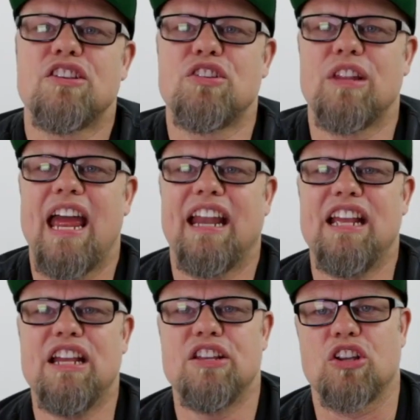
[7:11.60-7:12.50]
So that
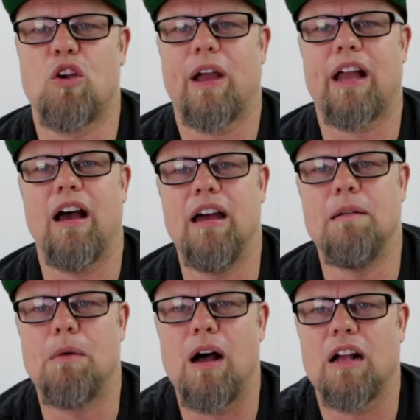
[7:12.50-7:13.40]
is a quick
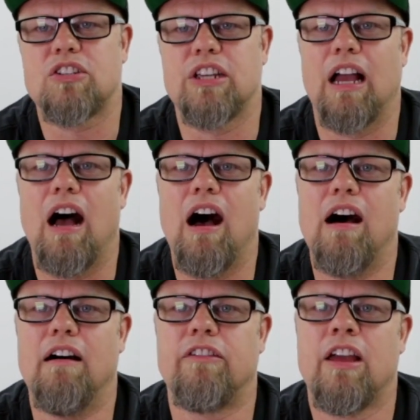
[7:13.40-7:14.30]
unboxing
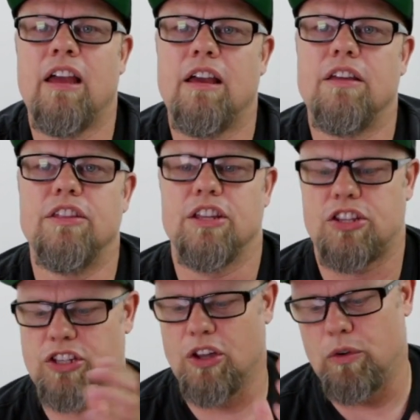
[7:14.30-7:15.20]
of the
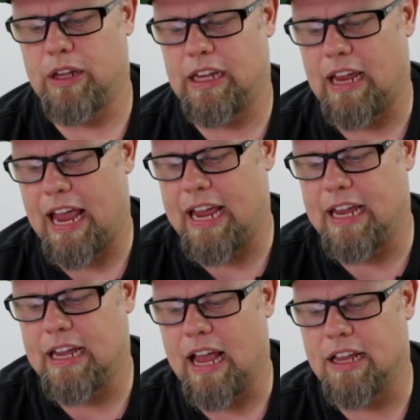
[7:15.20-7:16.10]
Sony
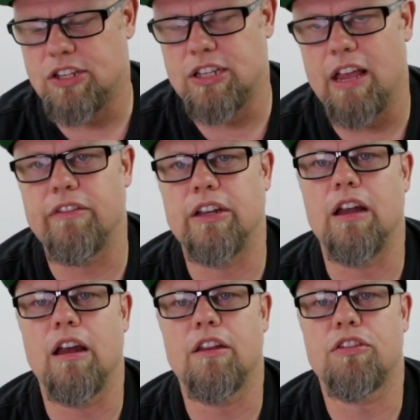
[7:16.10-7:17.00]

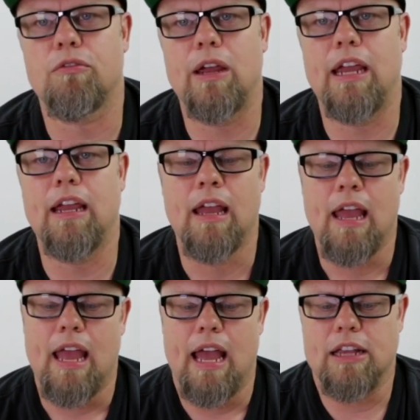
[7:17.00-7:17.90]
A7 III.
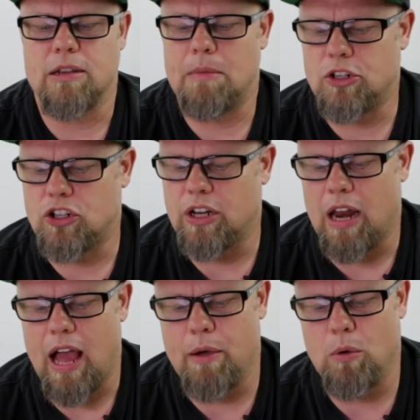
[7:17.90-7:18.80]
As I mentioned,
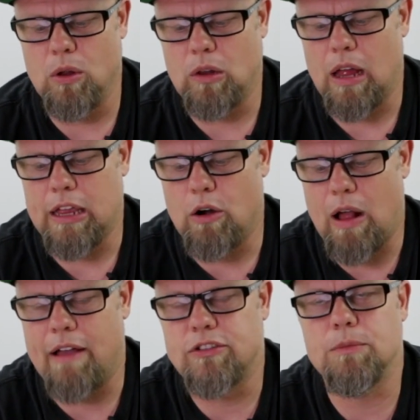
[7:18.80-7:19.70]
I will,
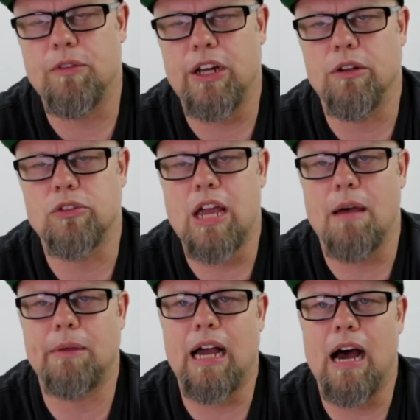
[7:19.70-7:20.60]
have some videos
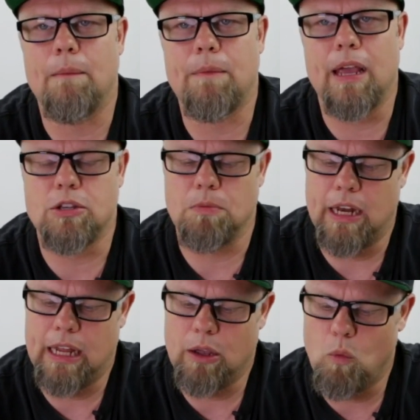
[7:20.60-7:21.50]
coming up
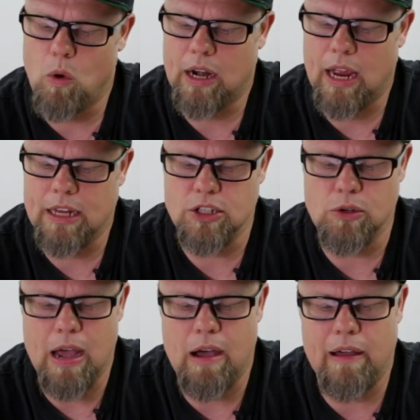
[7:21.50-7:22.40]
explaining what I
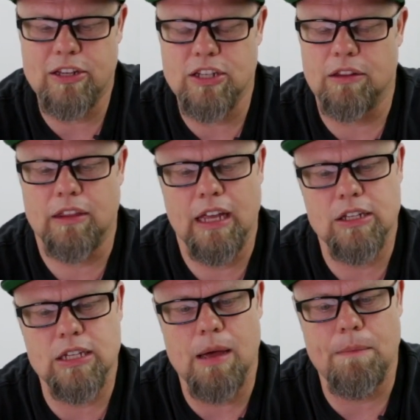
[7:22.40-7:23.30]
do, how I set
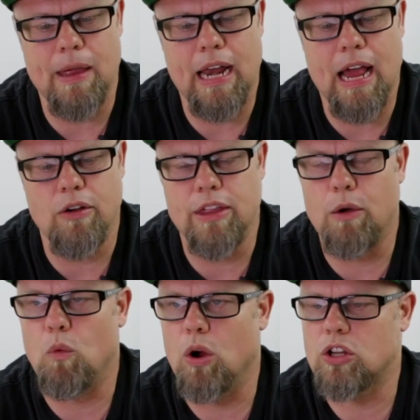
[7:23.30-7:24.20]
things up, and how
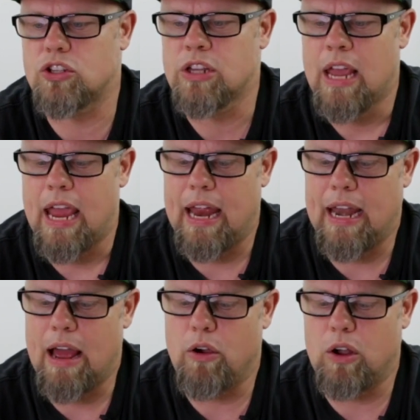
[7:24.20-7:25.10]
that works, and
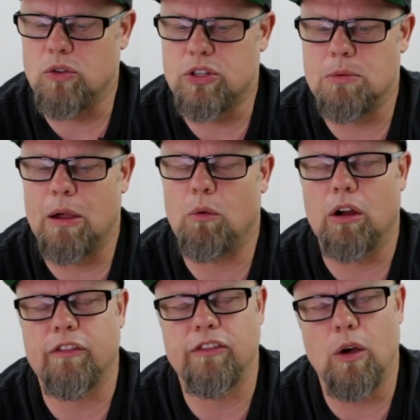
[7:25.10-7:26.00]
how it goes into my
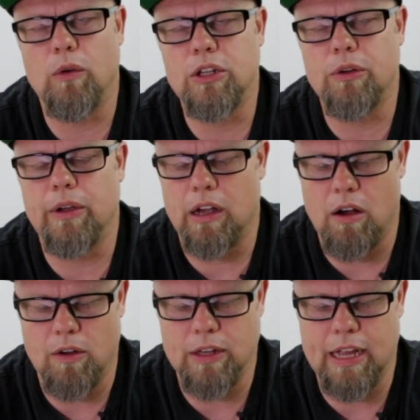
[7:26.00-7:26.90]
workflow, and doing
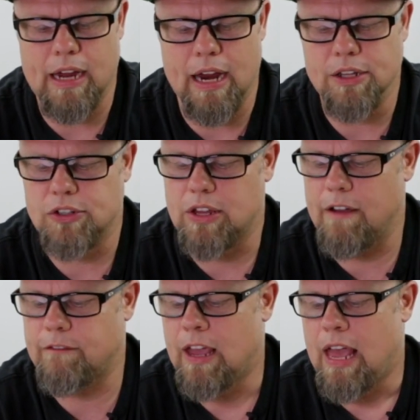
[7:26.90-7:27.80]
all that kind of
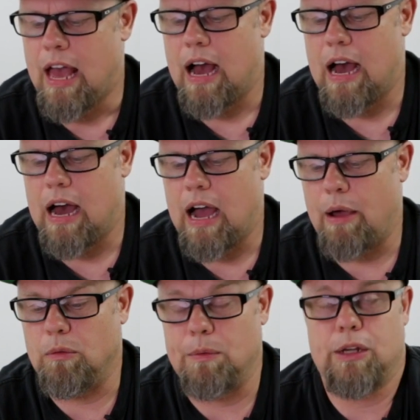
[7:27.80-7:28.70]
stuff. I
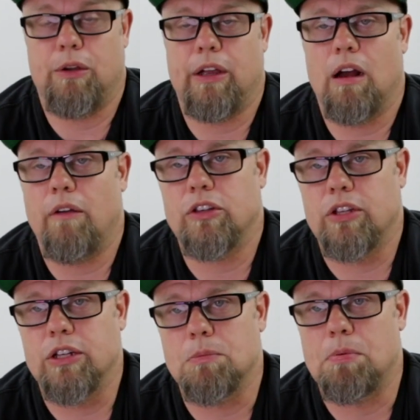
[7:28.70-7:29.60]
will be doing it
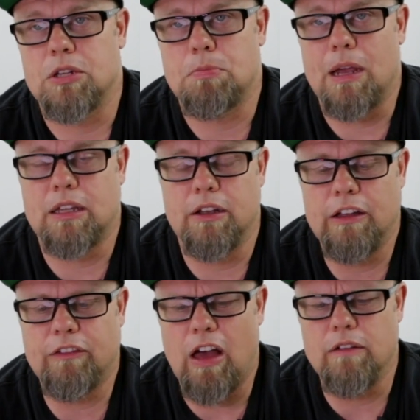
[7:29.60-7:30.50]
obviously as a
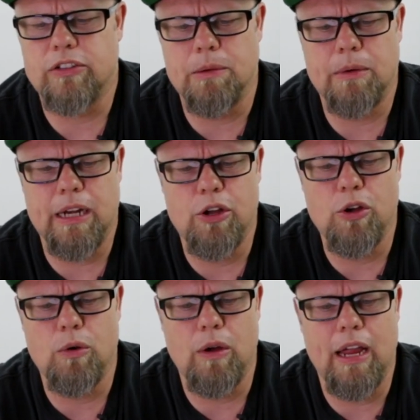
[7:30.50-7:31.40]
perspective of somebody
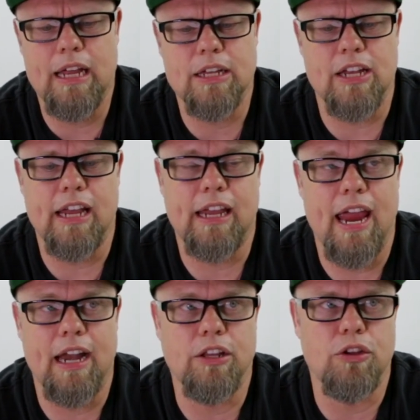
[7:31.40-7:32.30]
who is a
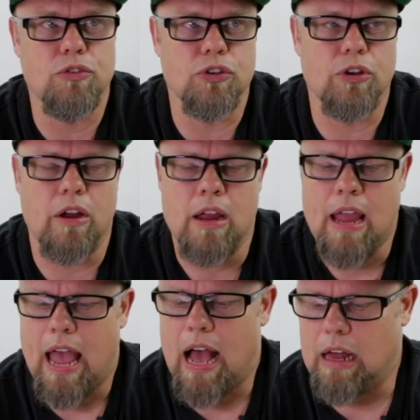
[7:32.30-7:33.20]
Canon user
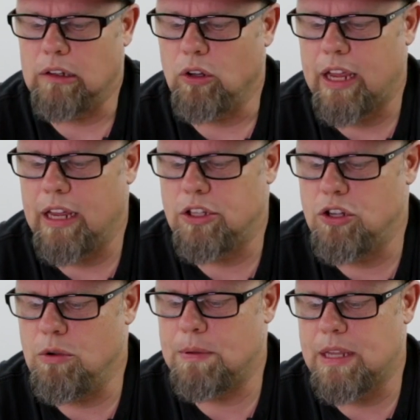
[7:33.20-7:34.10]
looking
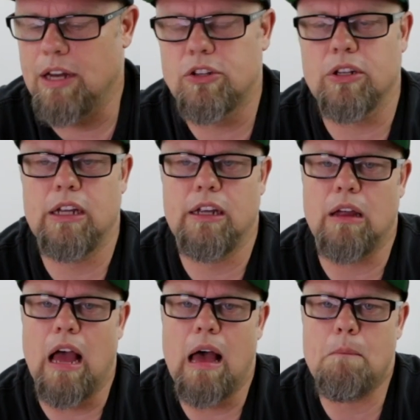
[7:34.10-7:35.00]
to
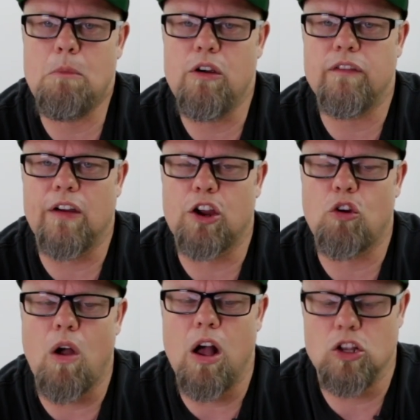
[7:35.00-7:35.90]
potentially move
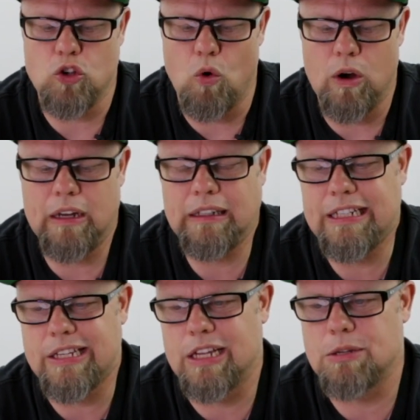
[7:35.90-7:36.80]
across or at
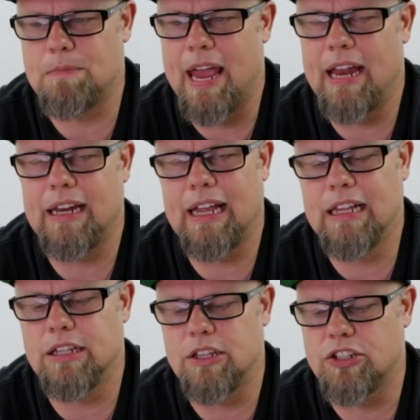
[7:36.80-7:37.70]
least expand
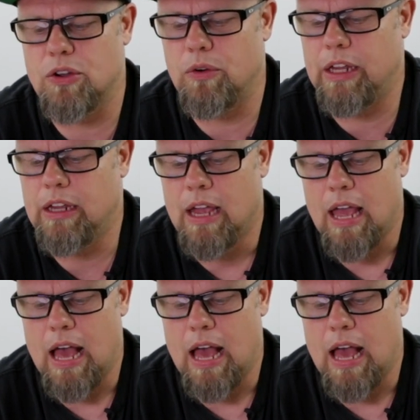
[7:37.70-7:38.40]
into Sony.